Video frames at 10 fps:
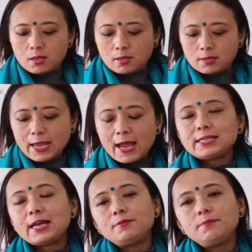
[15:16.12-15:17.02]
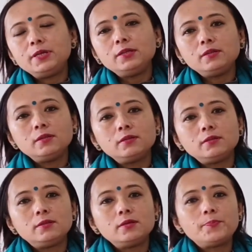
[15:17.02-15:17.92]
that had been
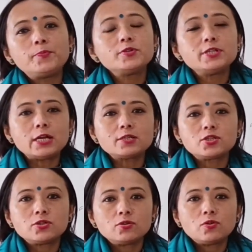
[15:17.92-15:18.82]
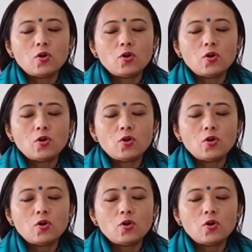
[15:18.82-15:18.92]
the product